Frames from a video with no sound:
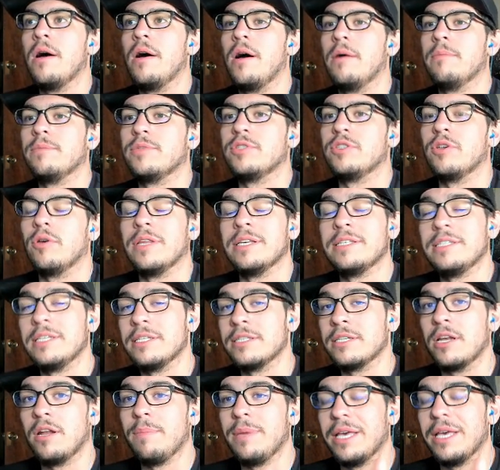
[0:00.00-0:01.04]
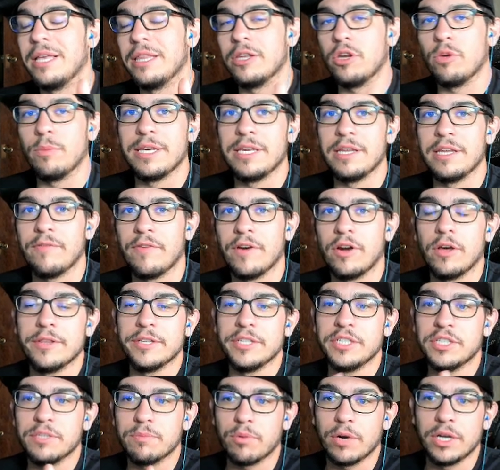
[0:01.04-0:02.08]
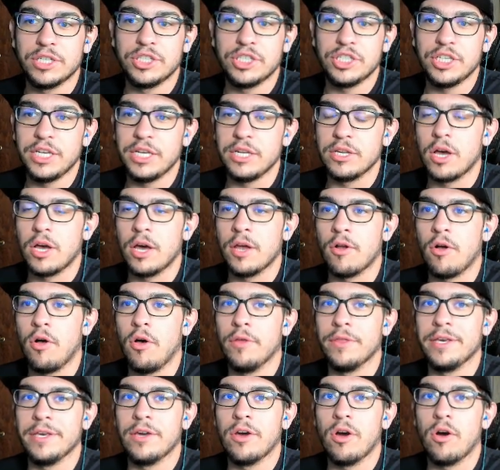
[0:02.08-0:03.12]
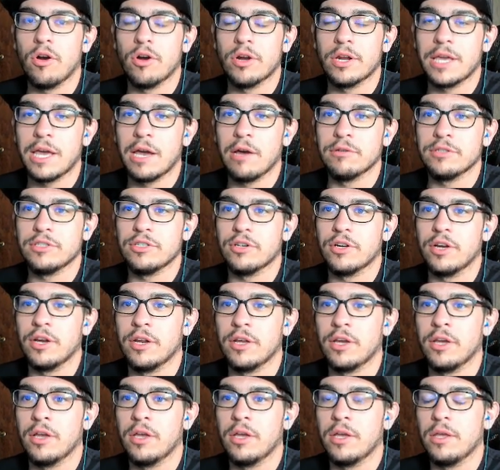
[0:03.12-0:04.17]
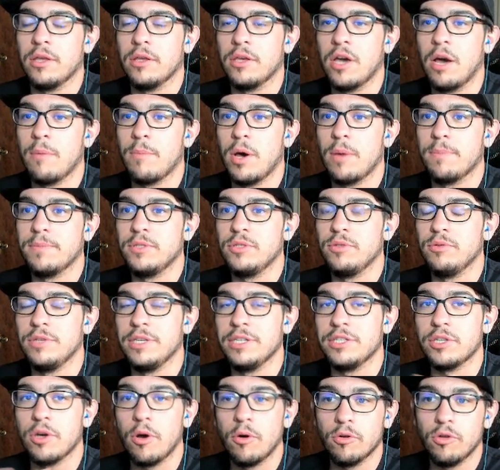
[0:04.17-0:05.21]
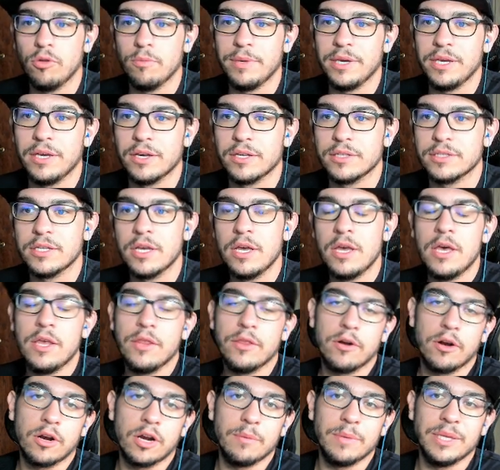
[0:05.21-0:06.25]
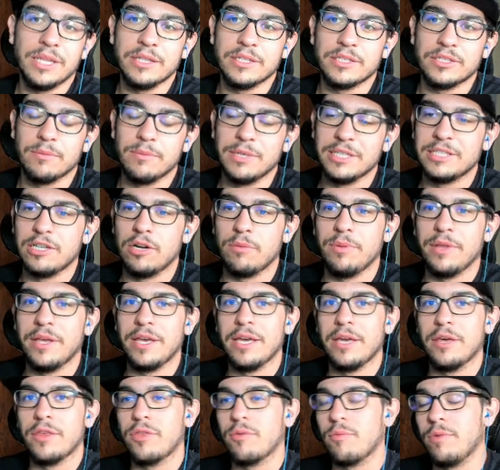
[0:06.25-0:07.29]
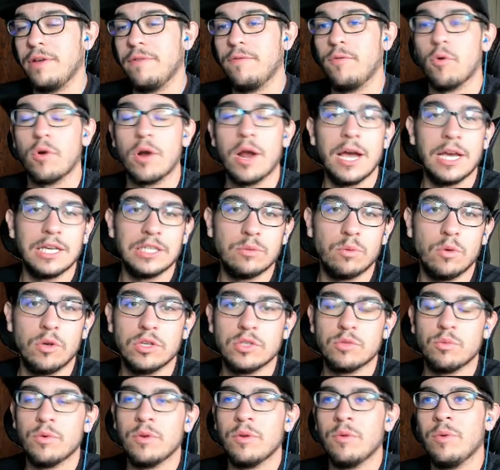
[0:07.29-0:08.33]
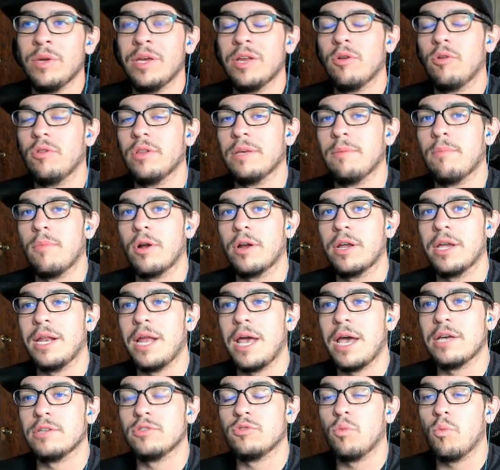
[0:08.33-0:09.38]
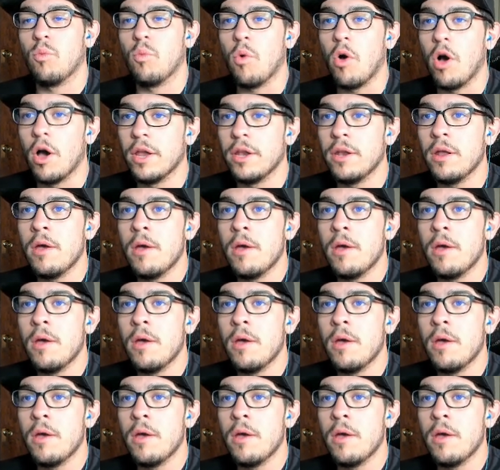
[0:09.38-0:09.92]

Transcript: So this is going to be a little bit different on the spreadsheet. Not all the card counts are going to come up to the total because there are going to be some lists that are playing 3-4 Ice Walls. We can only mark it as 1,